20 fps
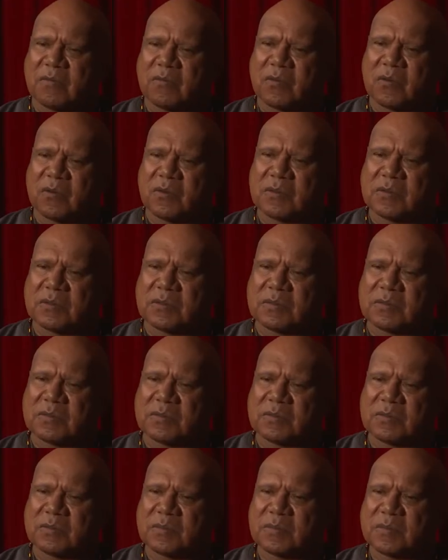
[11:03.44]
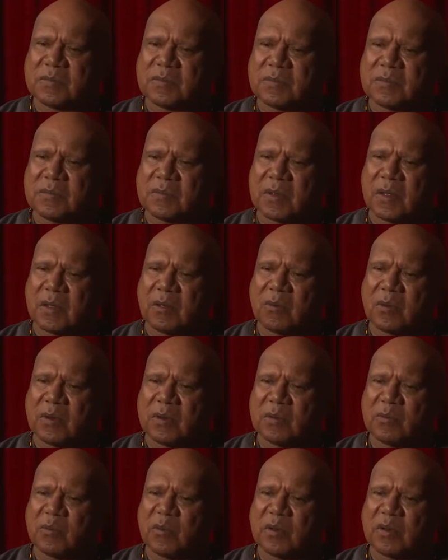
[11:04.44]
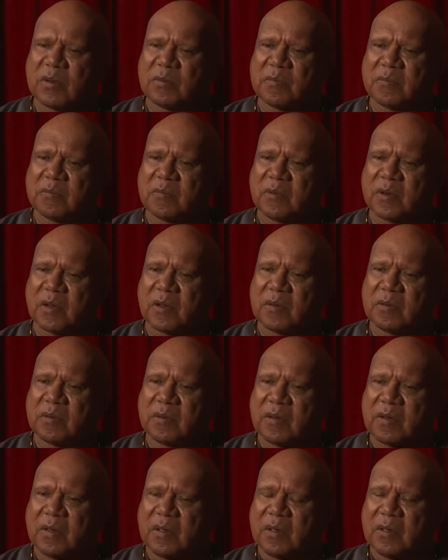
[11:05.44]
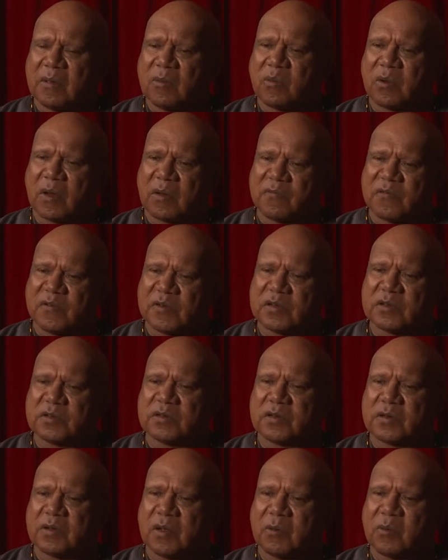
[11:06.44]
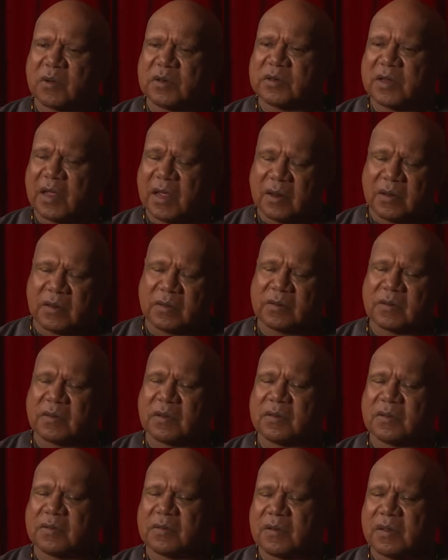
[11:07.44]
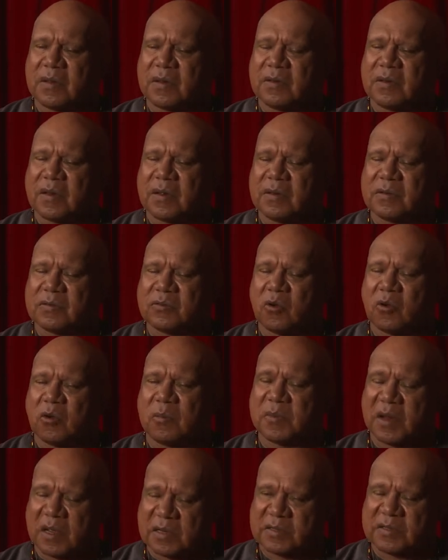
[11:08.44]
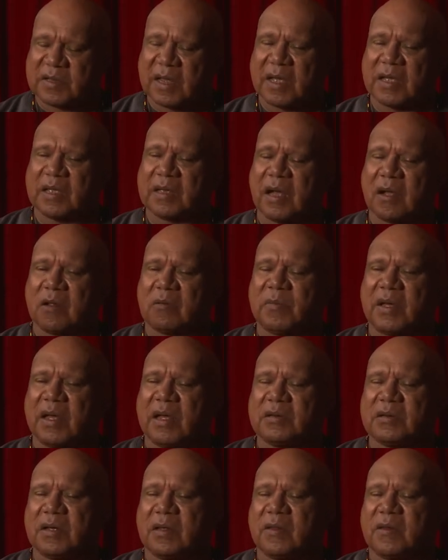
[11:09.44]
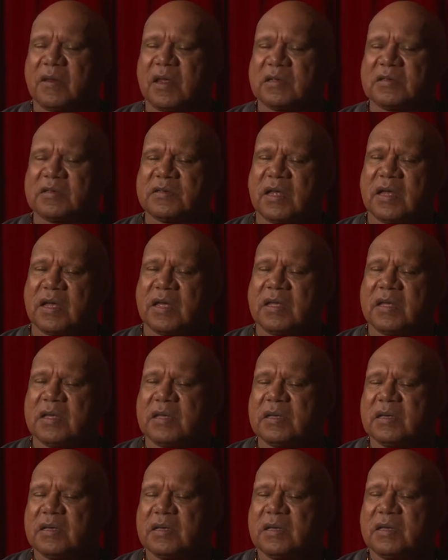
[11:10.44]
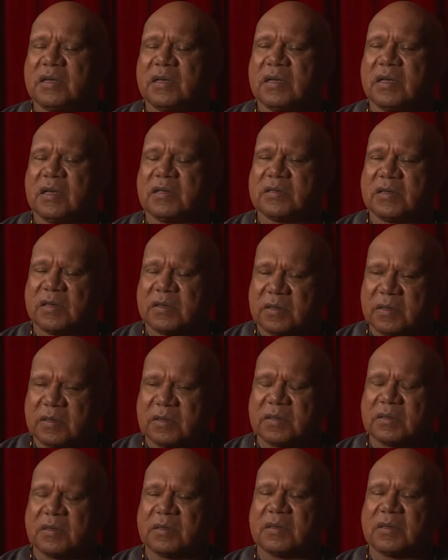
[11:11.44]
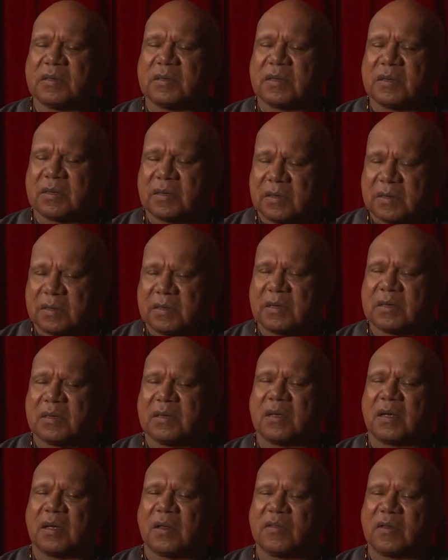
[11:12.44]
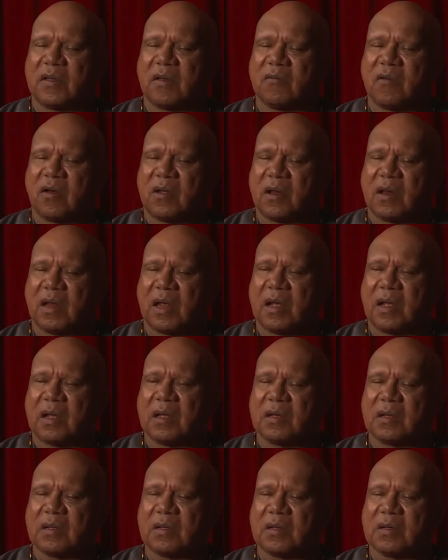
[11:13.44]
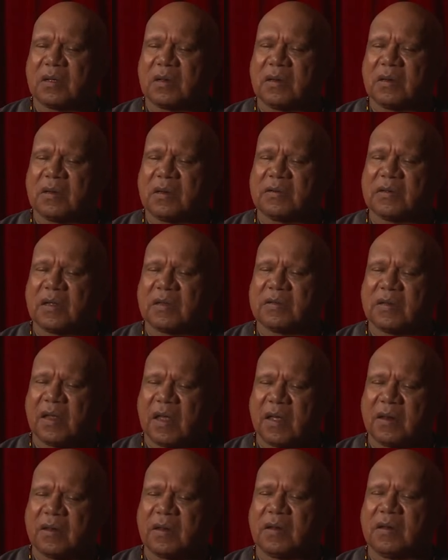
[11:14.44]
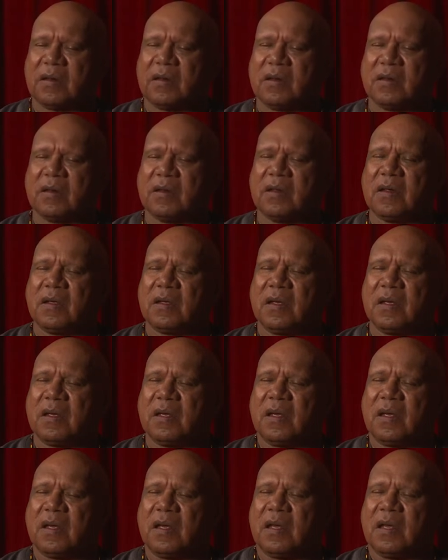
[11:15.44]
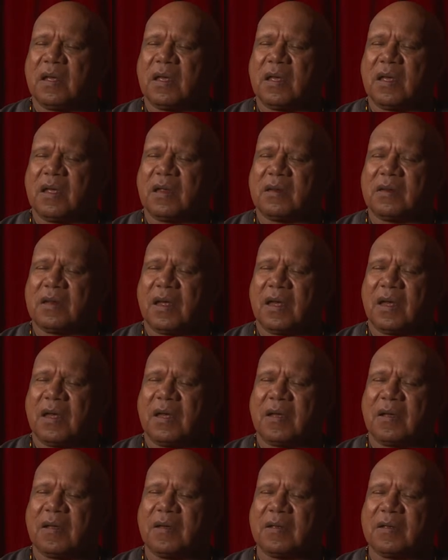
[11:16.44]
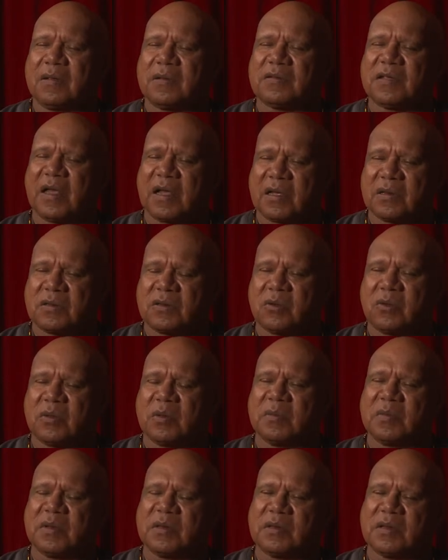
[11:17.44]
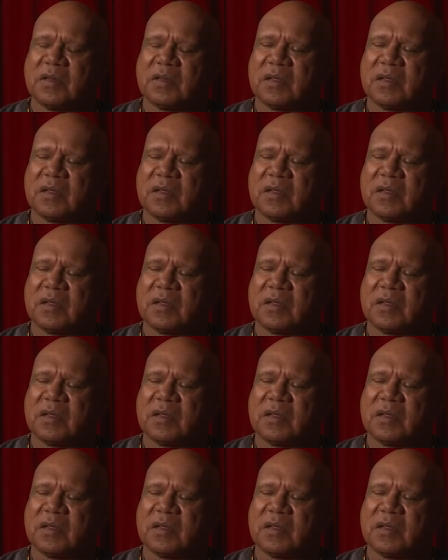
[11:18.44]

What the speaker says: of course. When I finished it, I went down and saw him next day, Uncle Banjo, the next day. I said, "I think I've got it, Unc." And I sat down and sang it to him, and